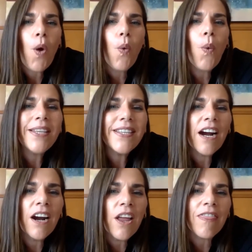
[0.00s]
what
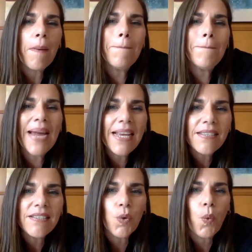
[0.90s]
are the
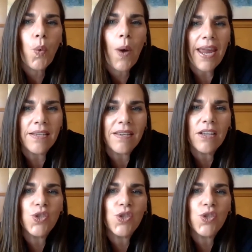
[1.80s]
best ways